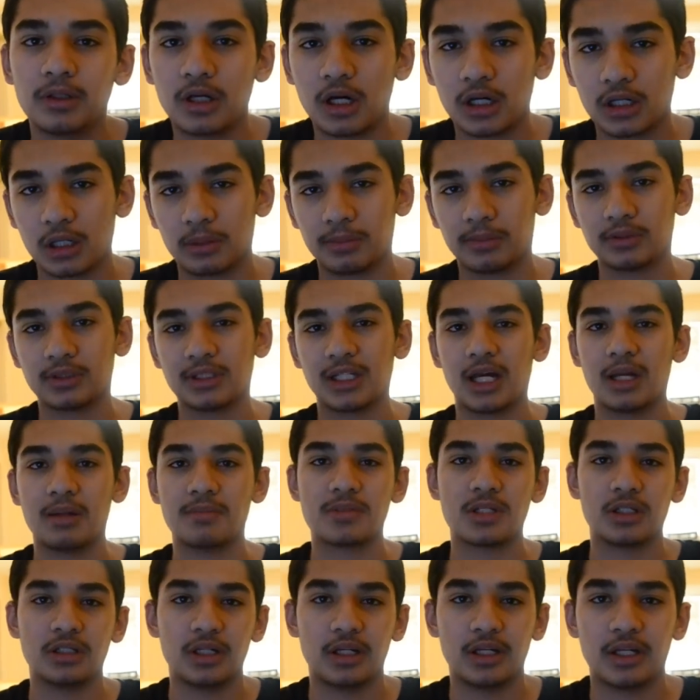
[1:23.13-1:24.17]
a couple
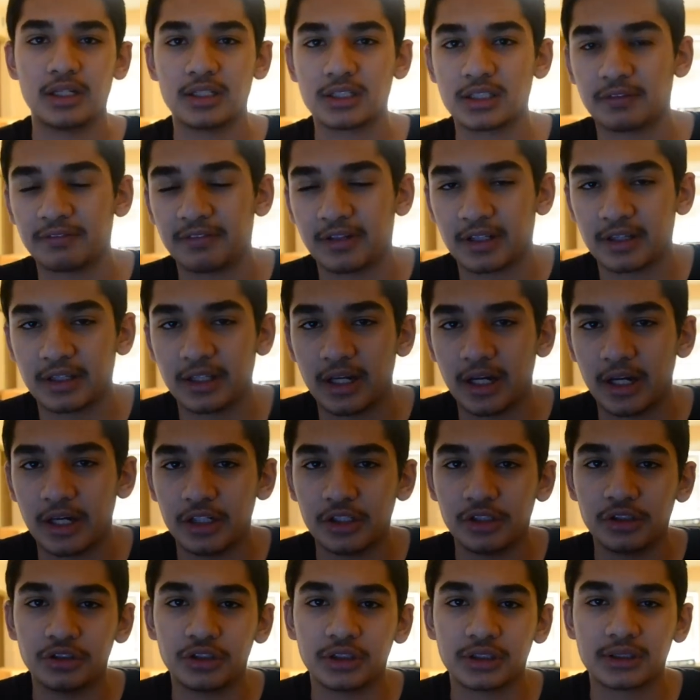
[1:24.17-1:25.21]
times a day and stuff like that,
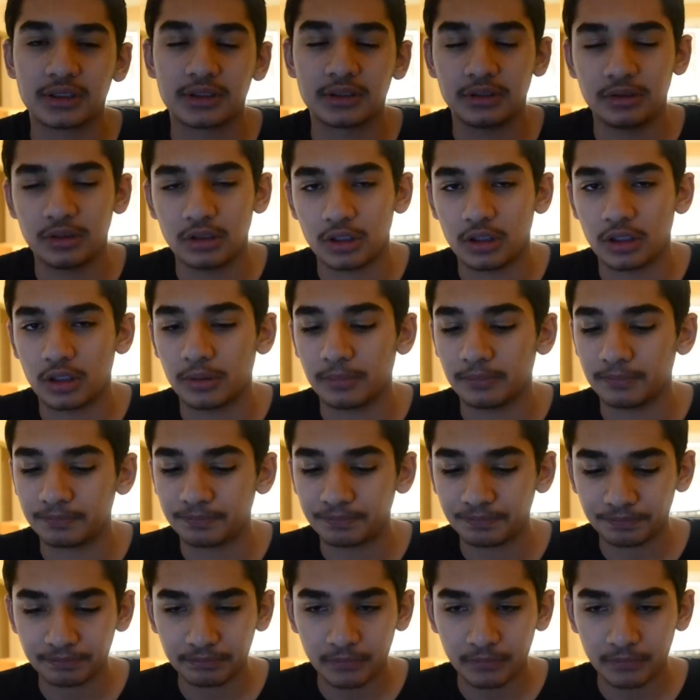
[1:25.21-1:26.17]
and you just um